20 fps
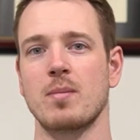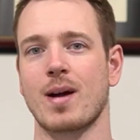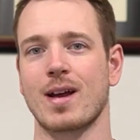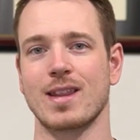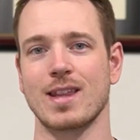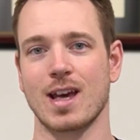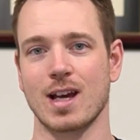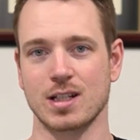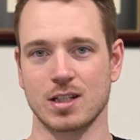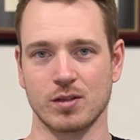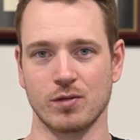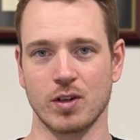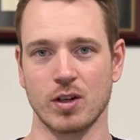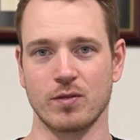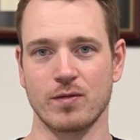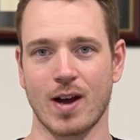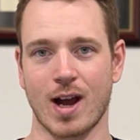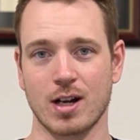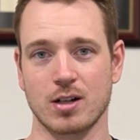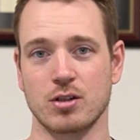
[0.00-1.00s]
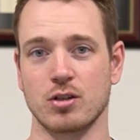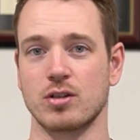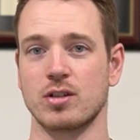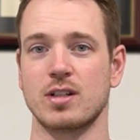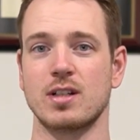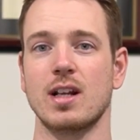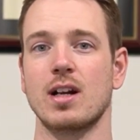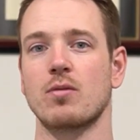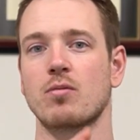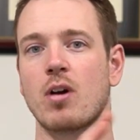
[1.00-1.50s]
by the activity factor to
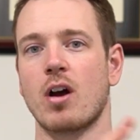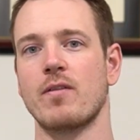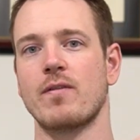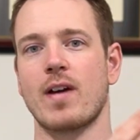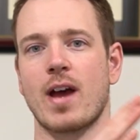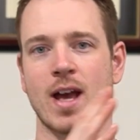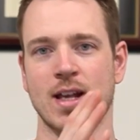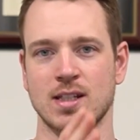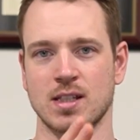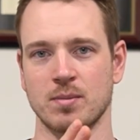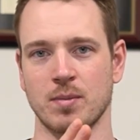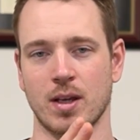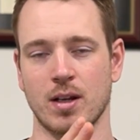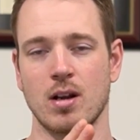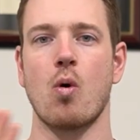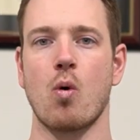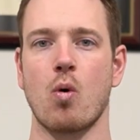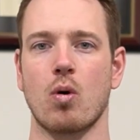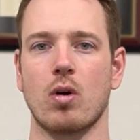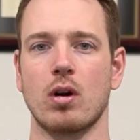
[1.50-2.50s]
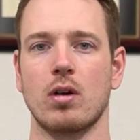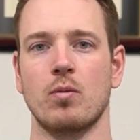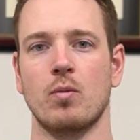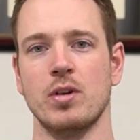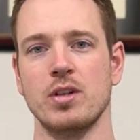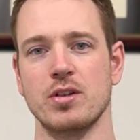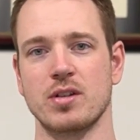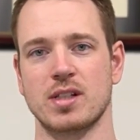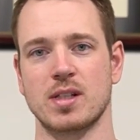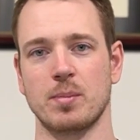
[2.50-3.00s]
get a rough estimate. Or
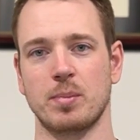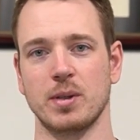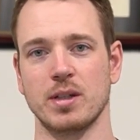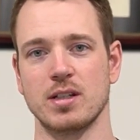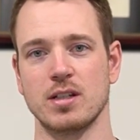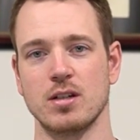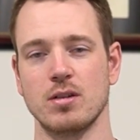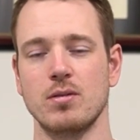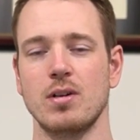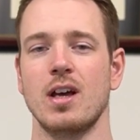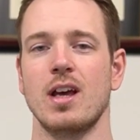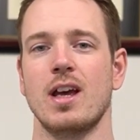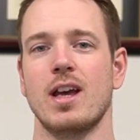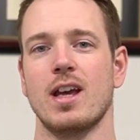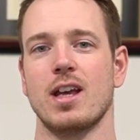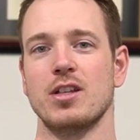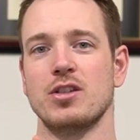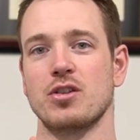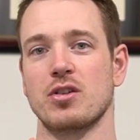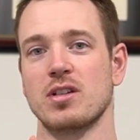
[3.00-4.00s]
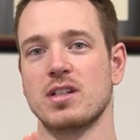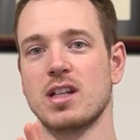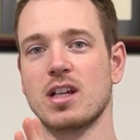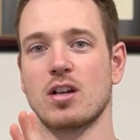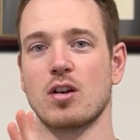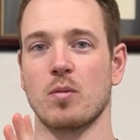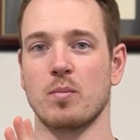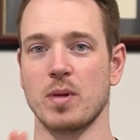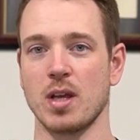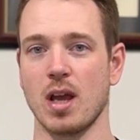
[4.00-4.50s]
what you simply do is you can
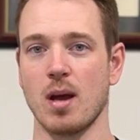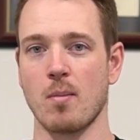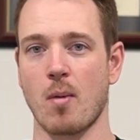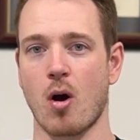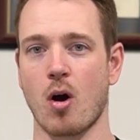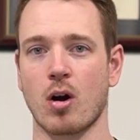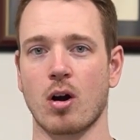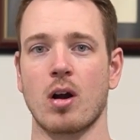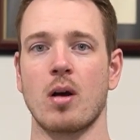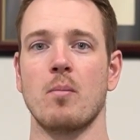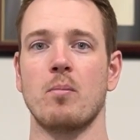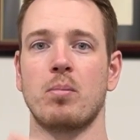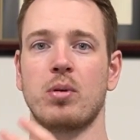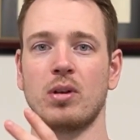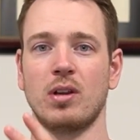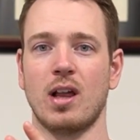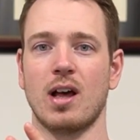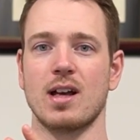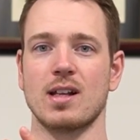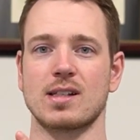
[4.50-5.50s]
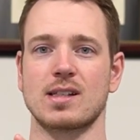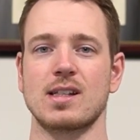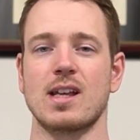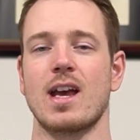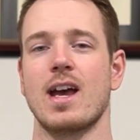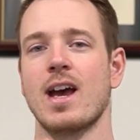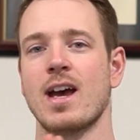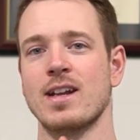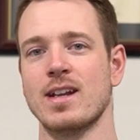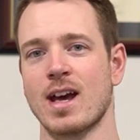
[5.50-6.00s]
take your BMR plus
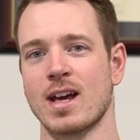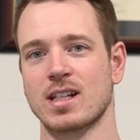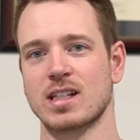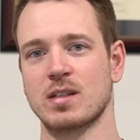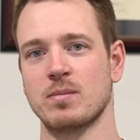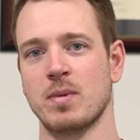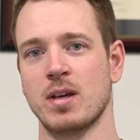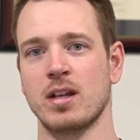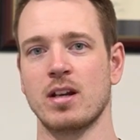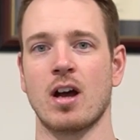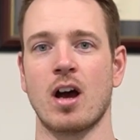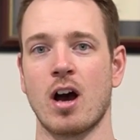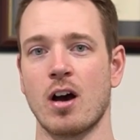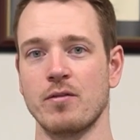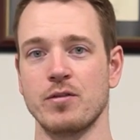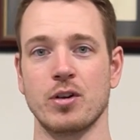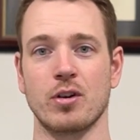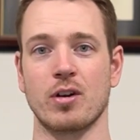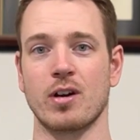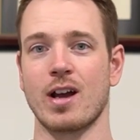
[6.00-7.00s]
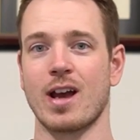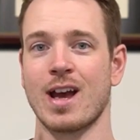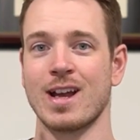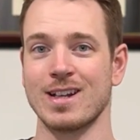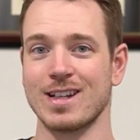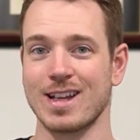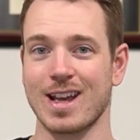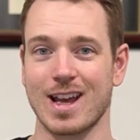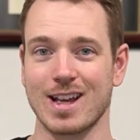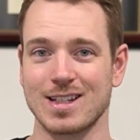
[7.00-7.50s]
an estimate of your
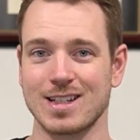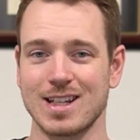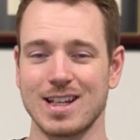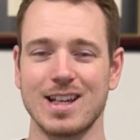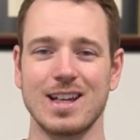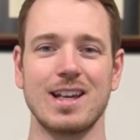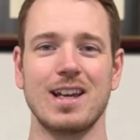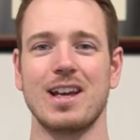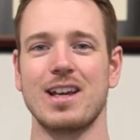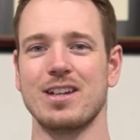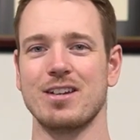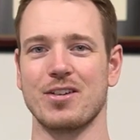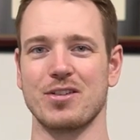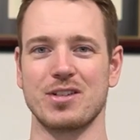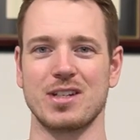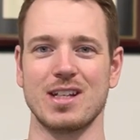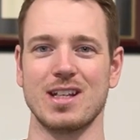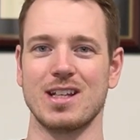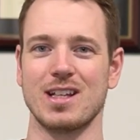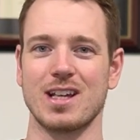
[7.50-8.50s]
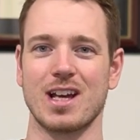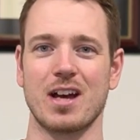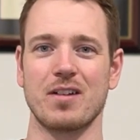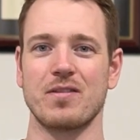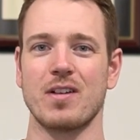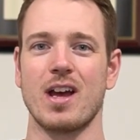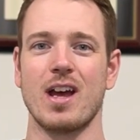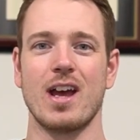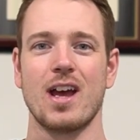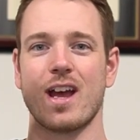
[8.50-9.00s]
NEAT, your TEF,
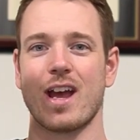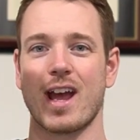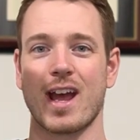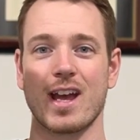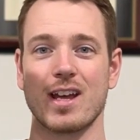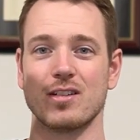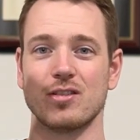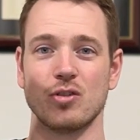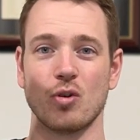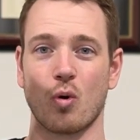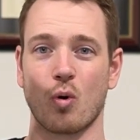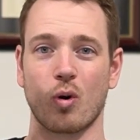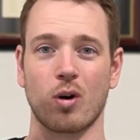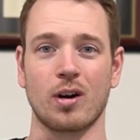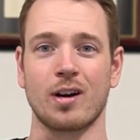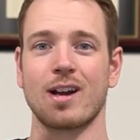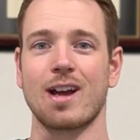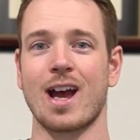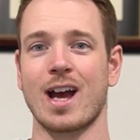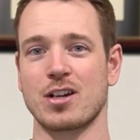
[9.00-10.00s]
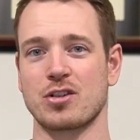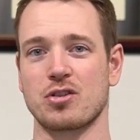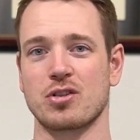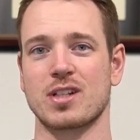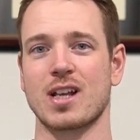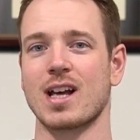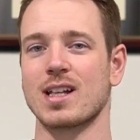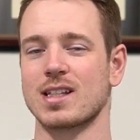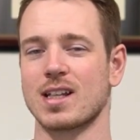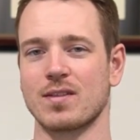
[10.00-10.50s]
and your
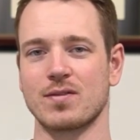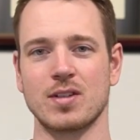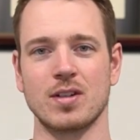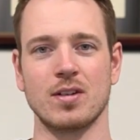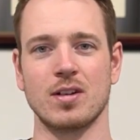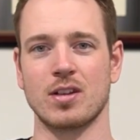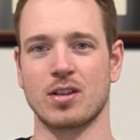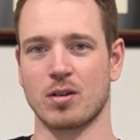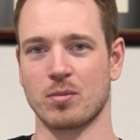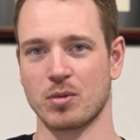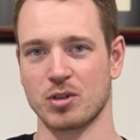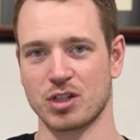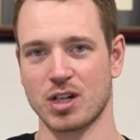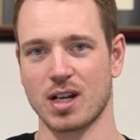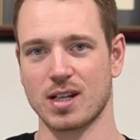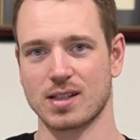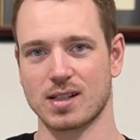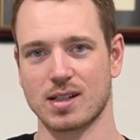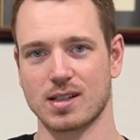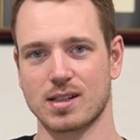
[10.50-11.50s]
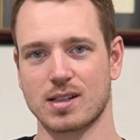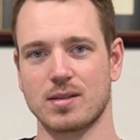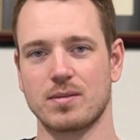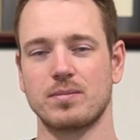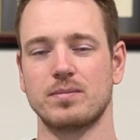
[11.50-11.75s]
exercise activity thermogenesis.